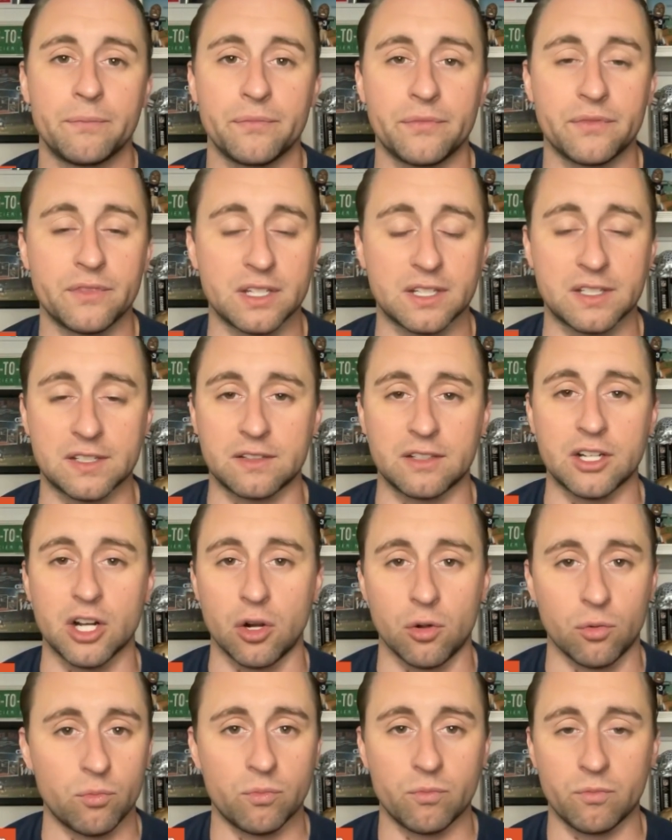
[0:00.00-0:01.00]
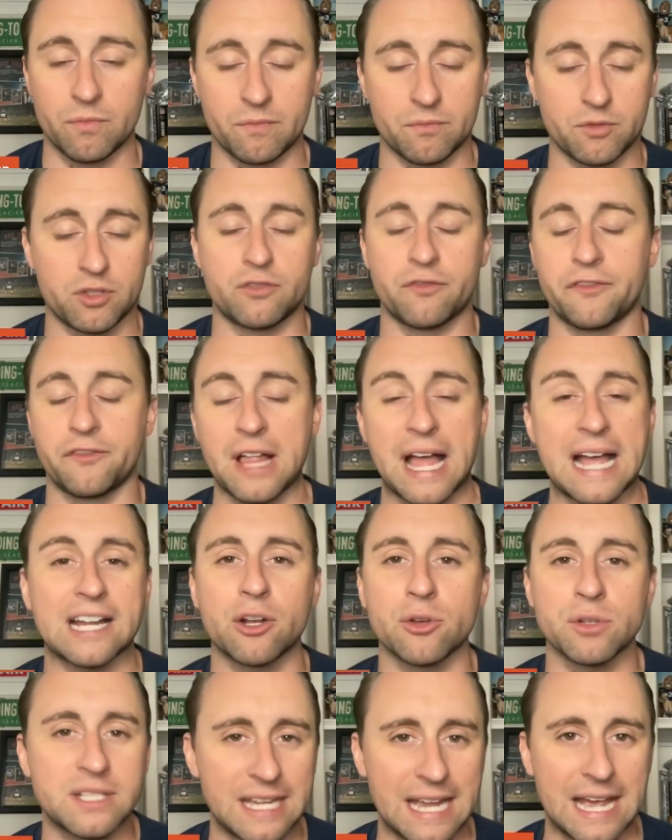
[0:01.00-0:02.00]

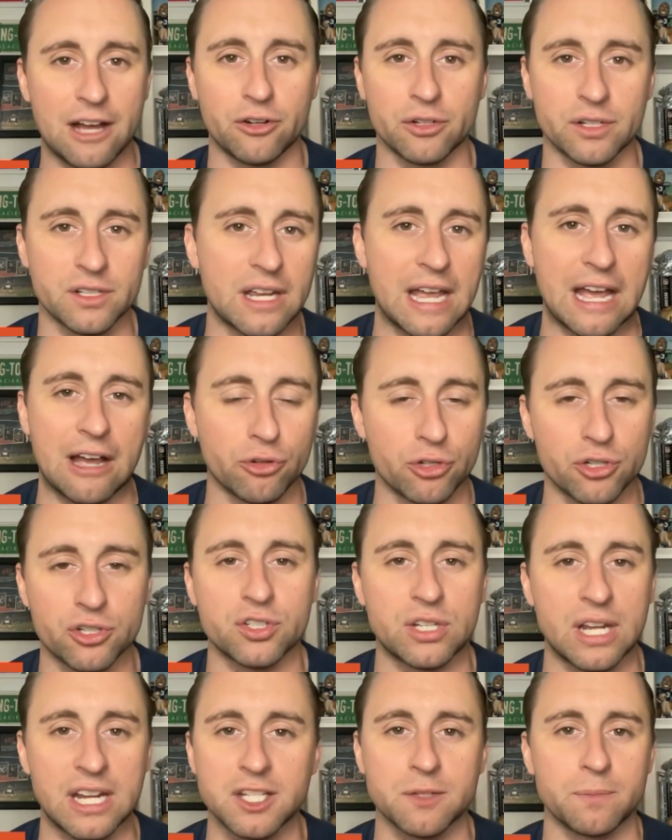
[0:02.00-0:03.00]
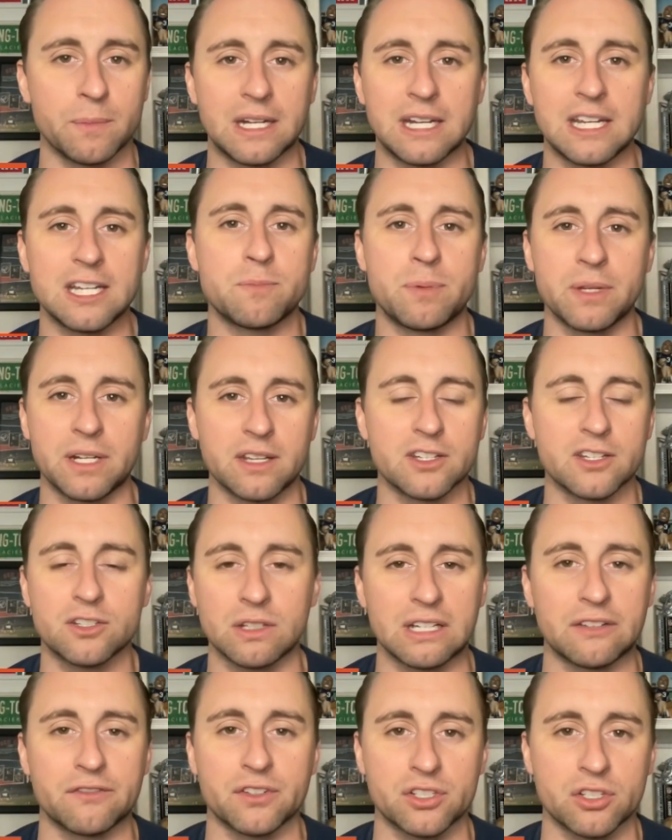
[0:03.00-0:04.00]
Flacco's the elder statesman. He's been in this
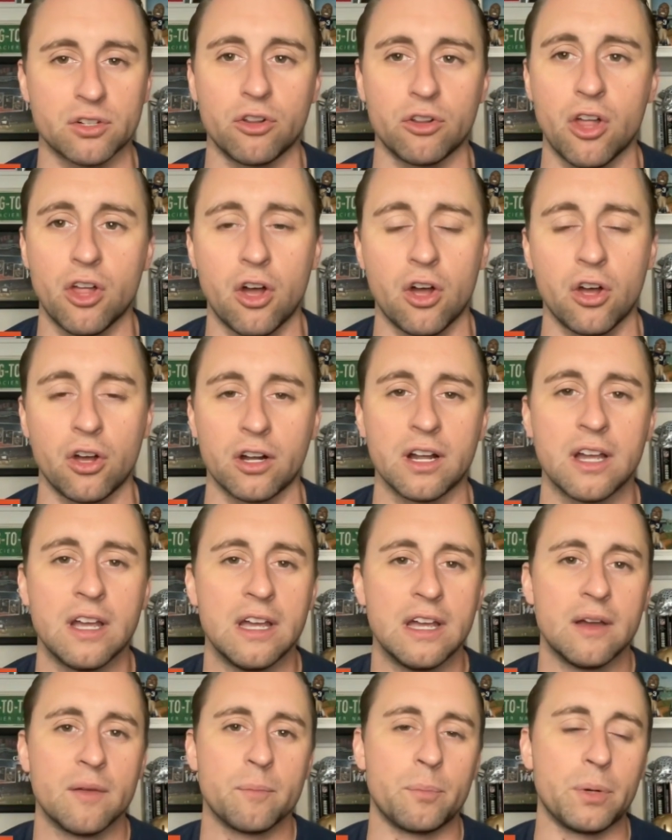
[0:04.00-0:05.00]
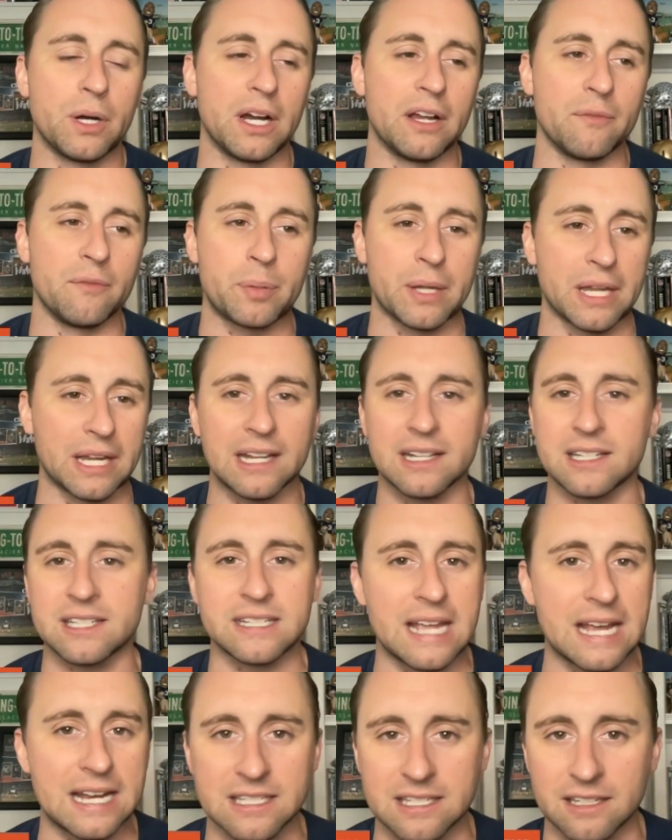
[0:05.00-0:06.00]
league for so long. But Pickett's
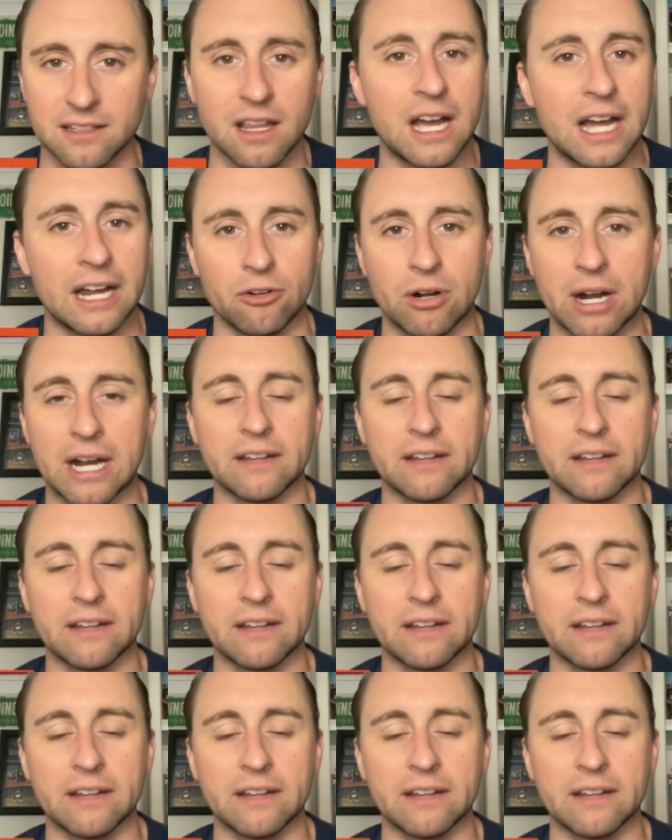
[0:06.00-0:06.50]
next in line, right?